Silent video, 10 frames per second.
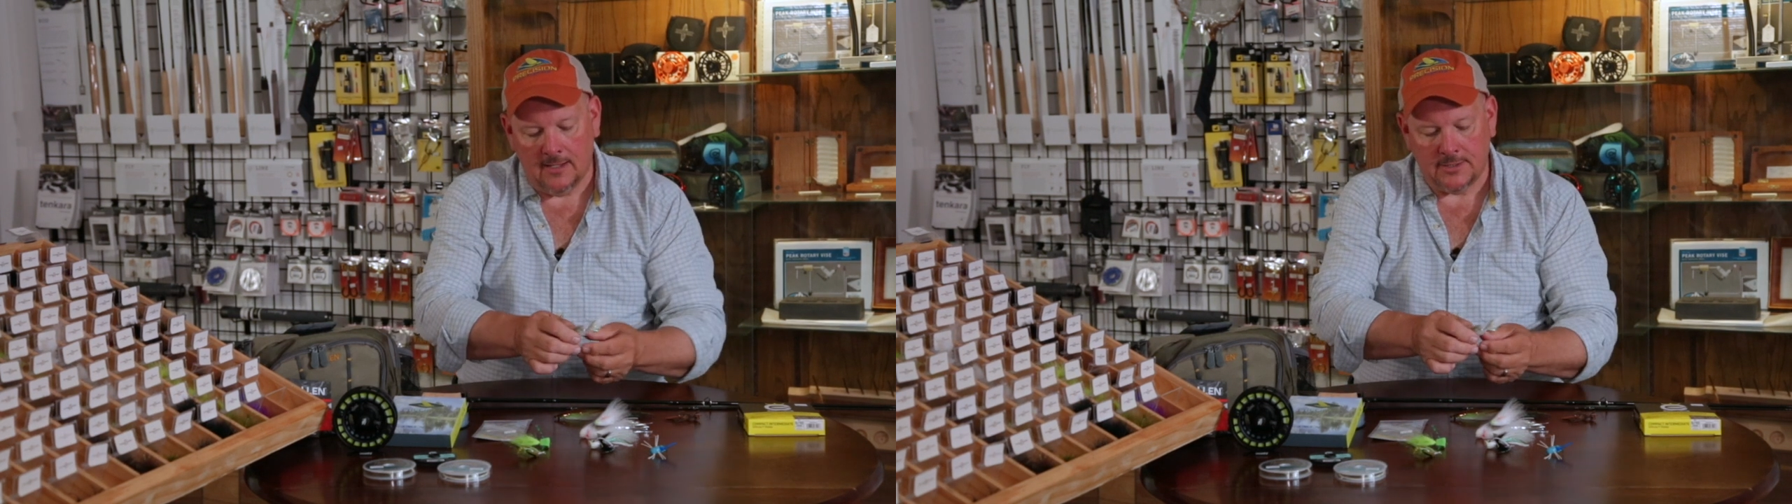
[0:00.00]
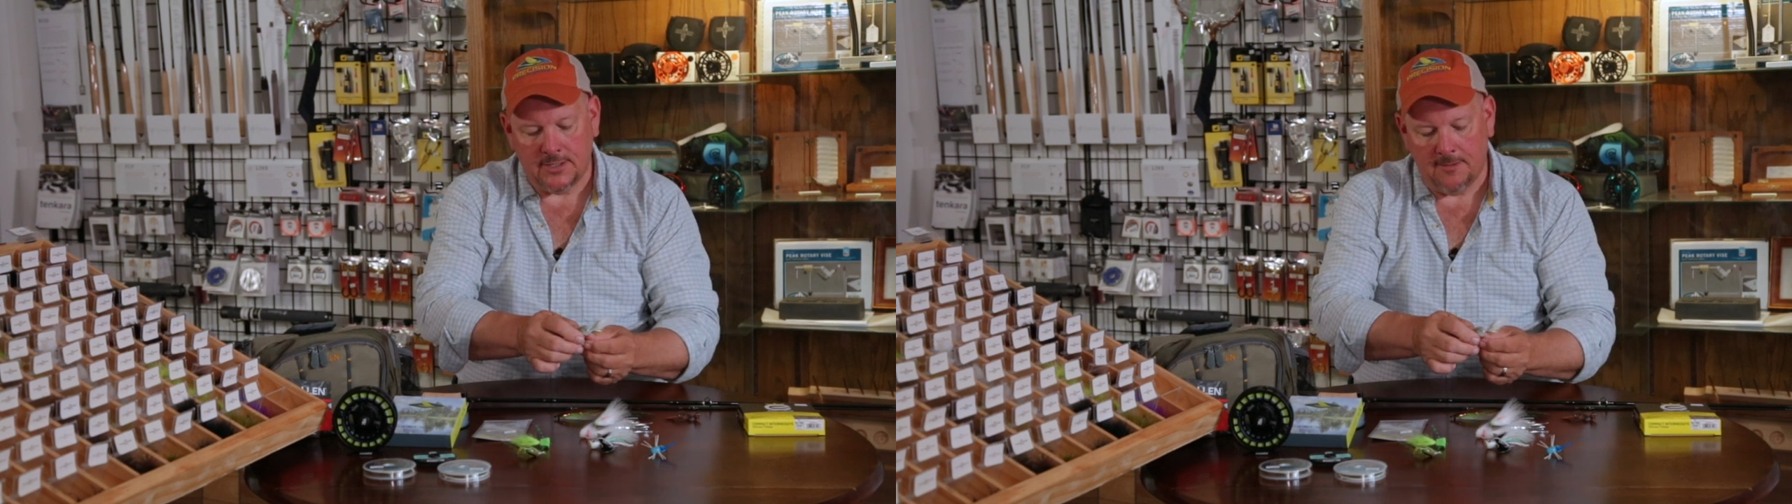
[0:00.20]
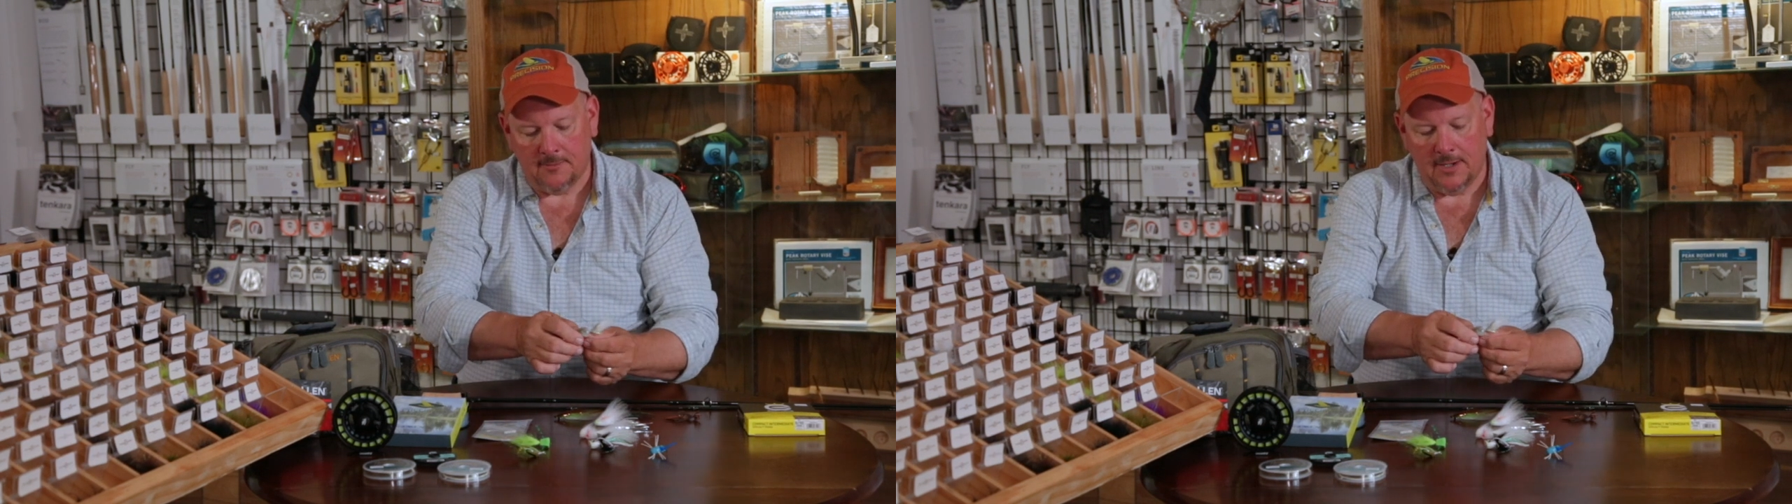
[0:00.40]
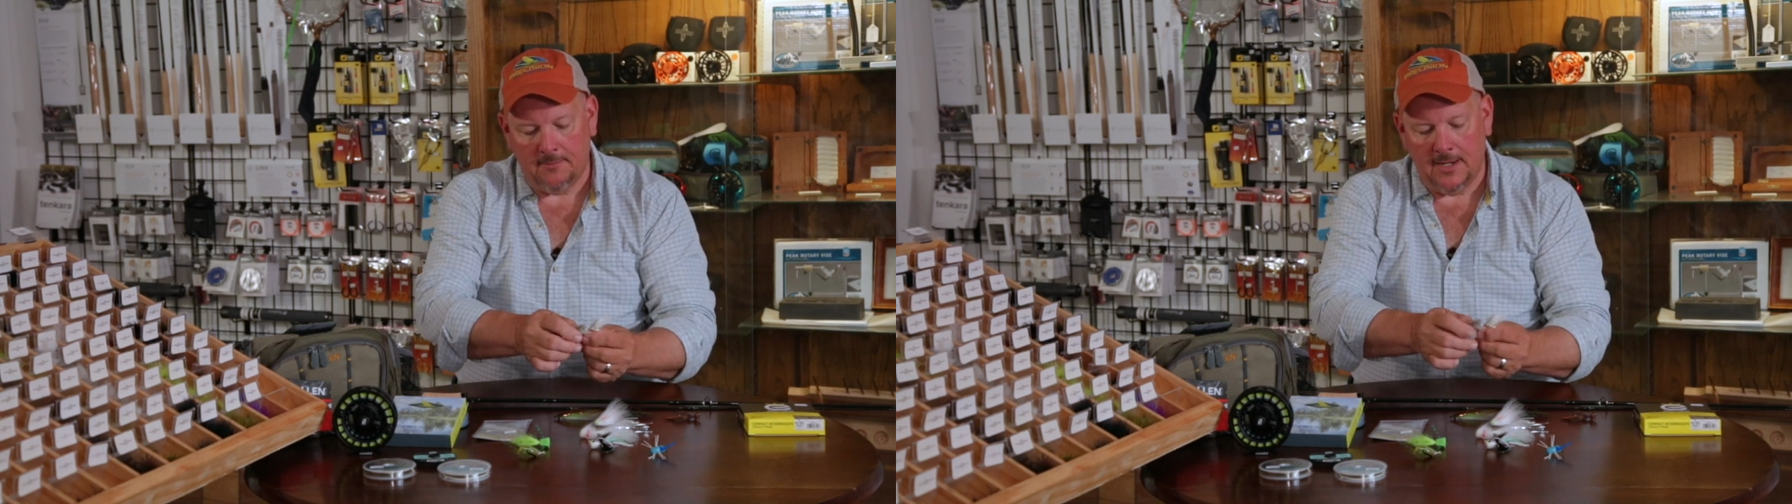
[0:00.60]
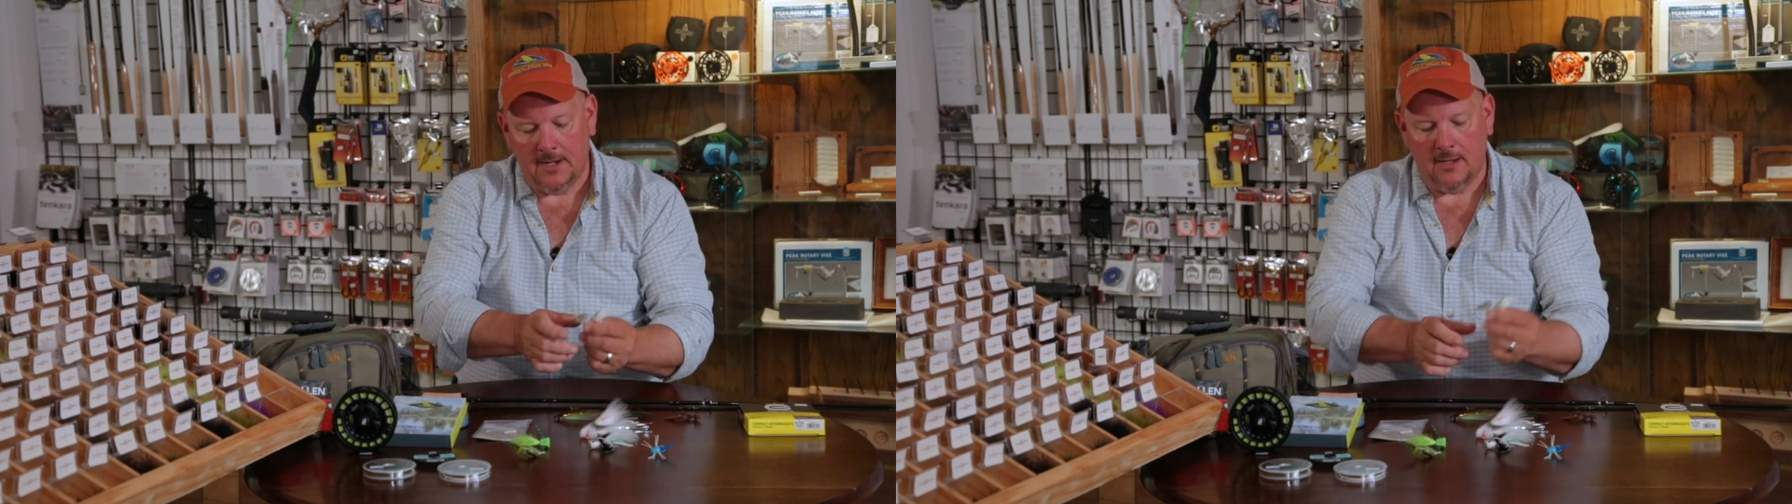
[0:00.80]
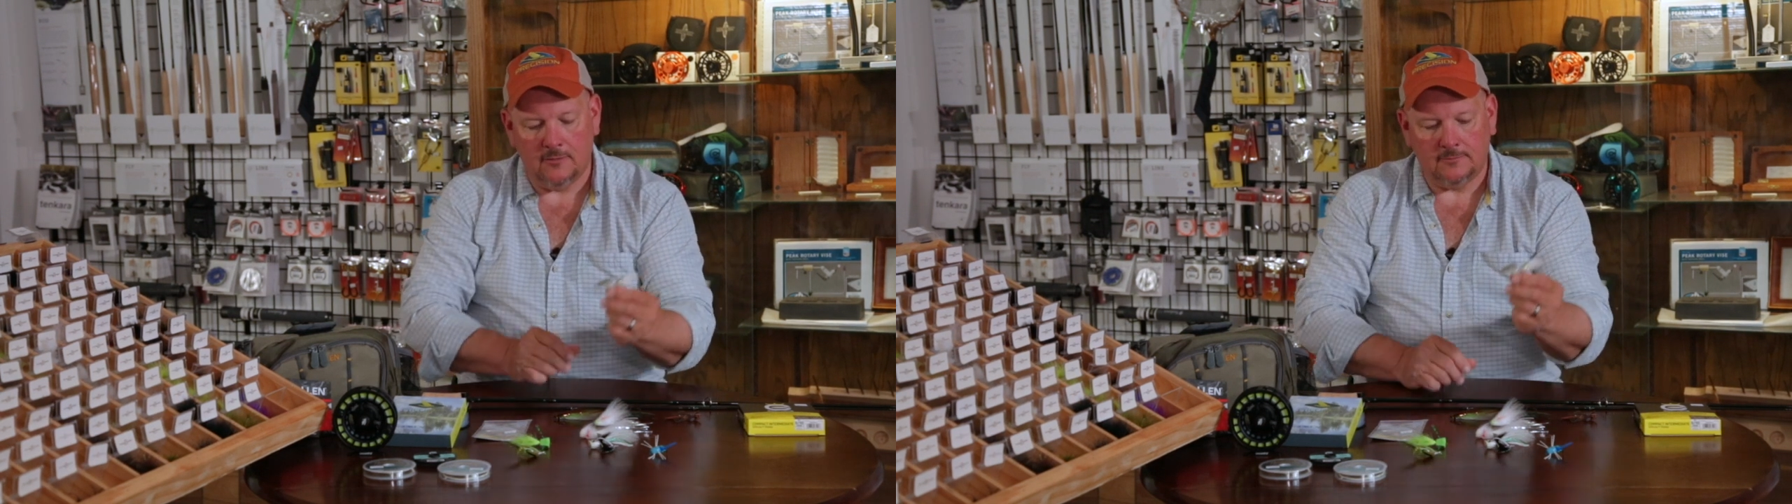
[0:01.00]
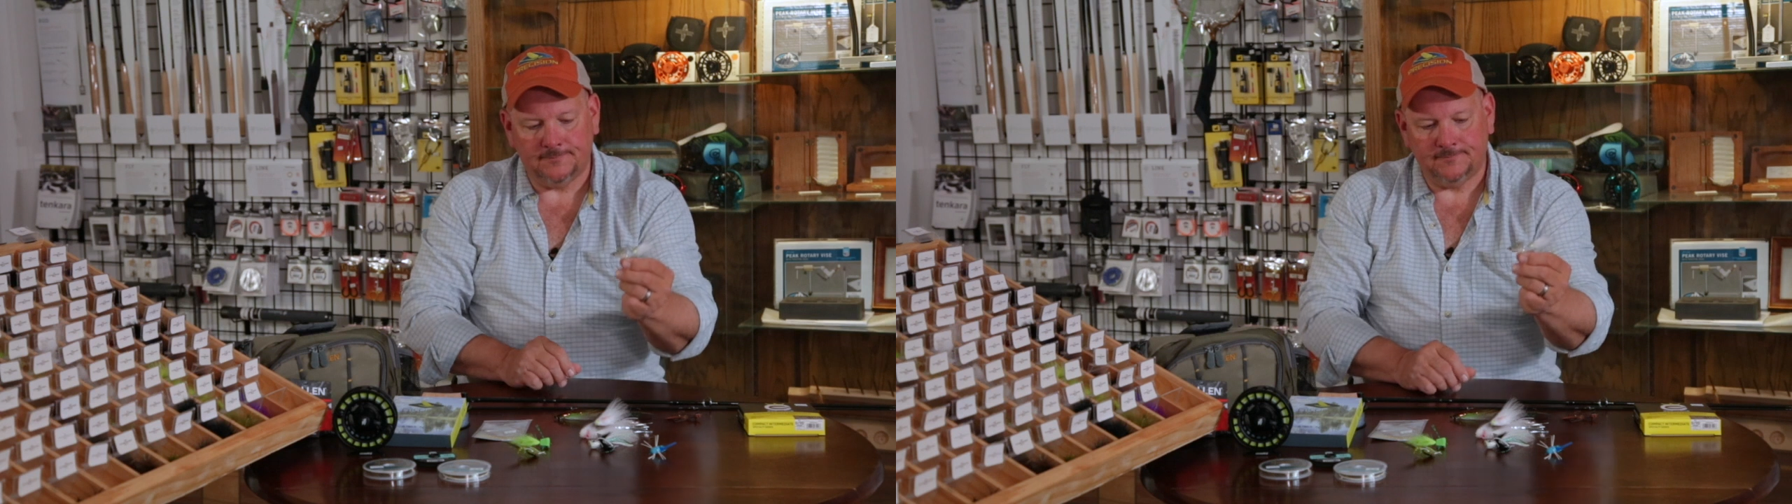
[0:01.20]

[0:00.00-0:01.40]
shimmering minnow,